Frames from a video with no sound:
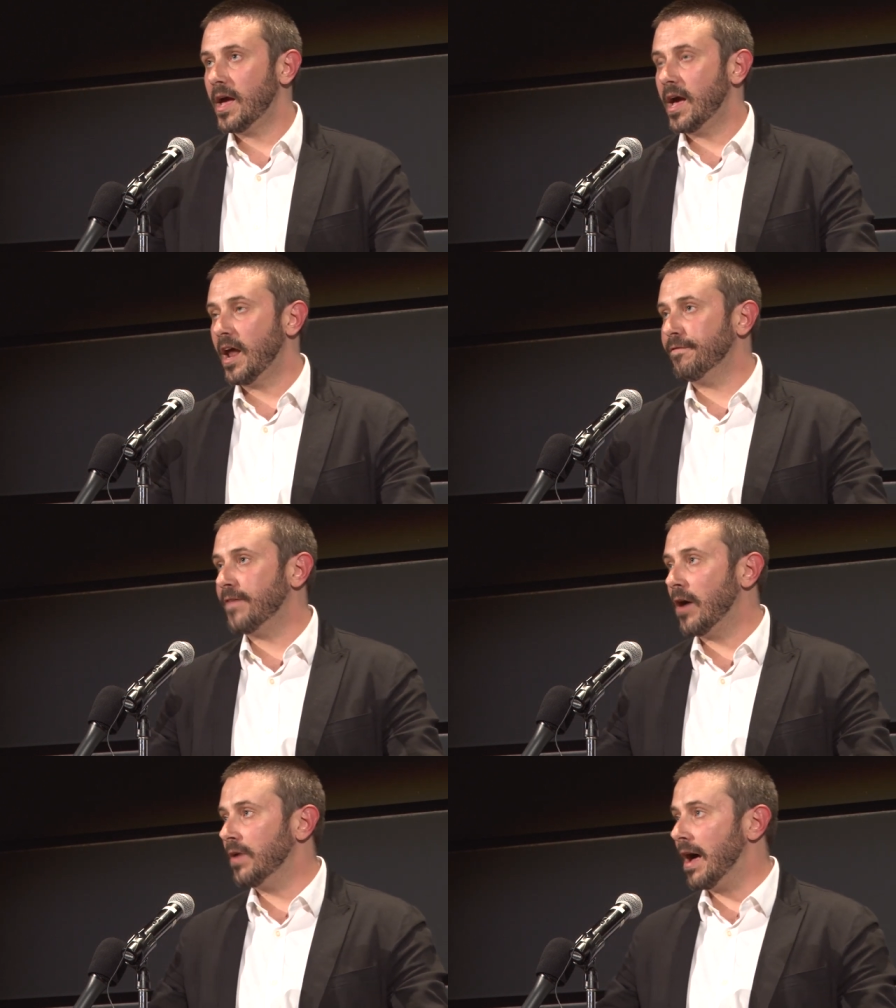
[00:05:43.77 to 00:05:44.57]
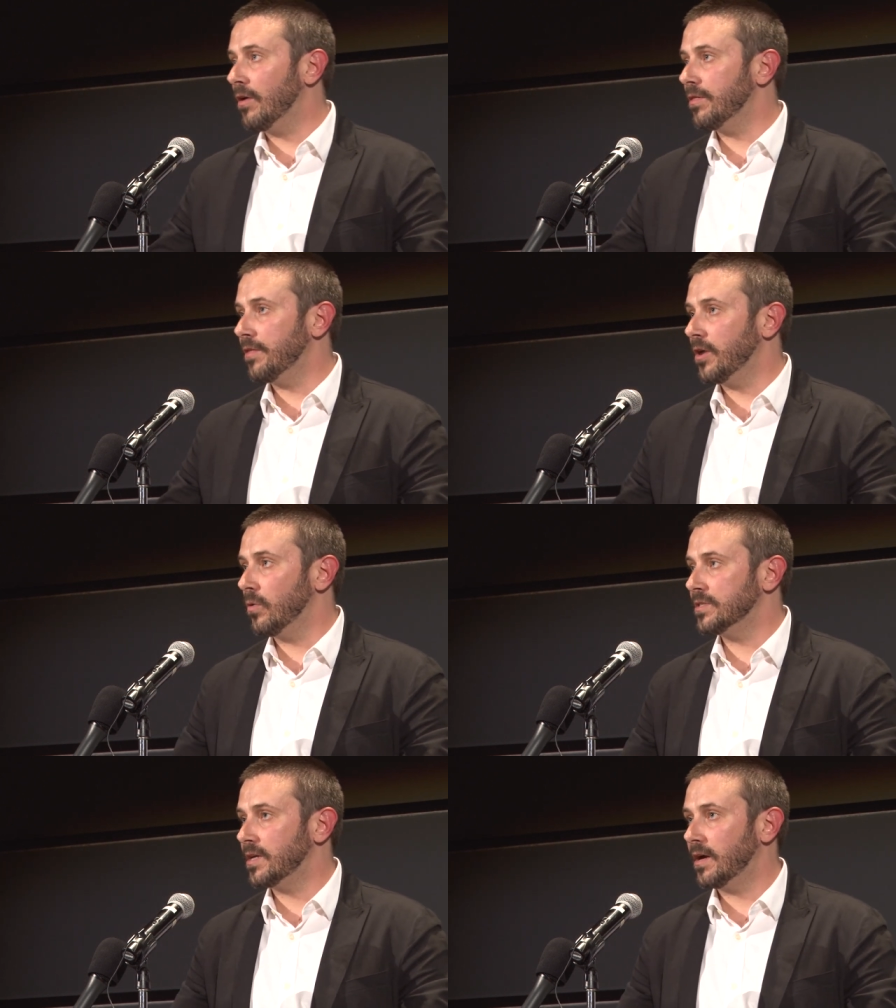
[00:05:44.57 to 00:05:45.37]
And I found out that there
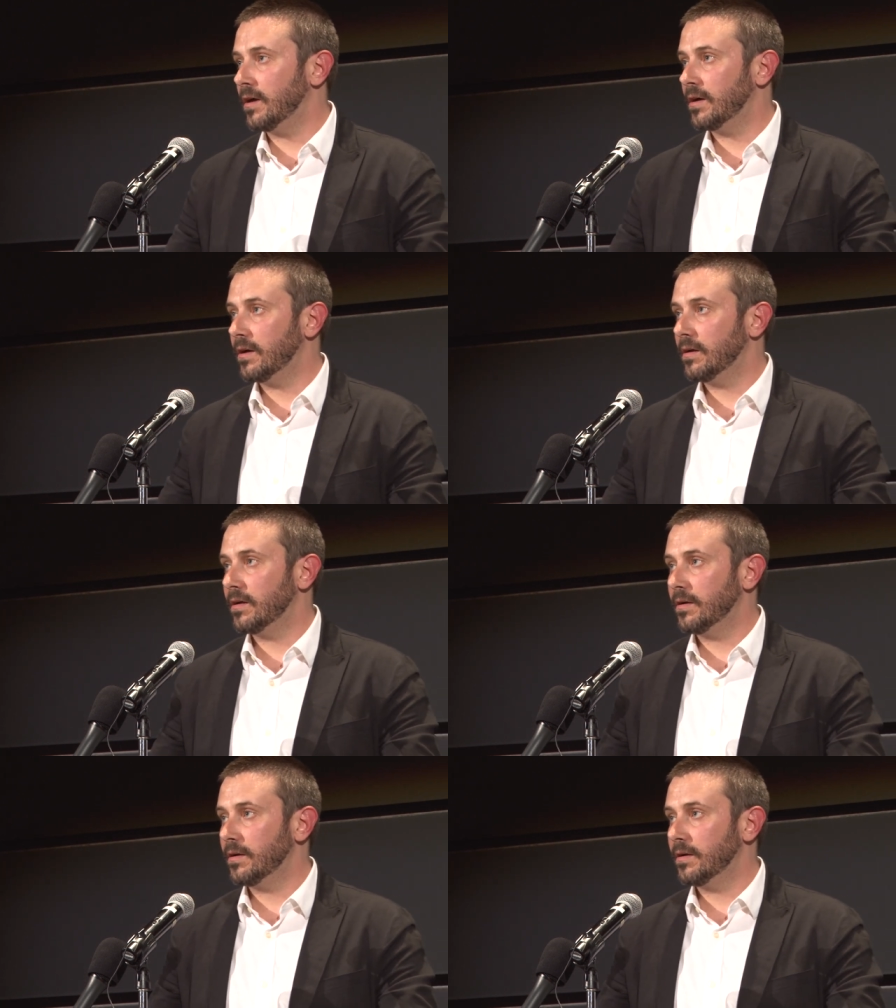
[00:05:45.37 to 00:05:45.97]
was a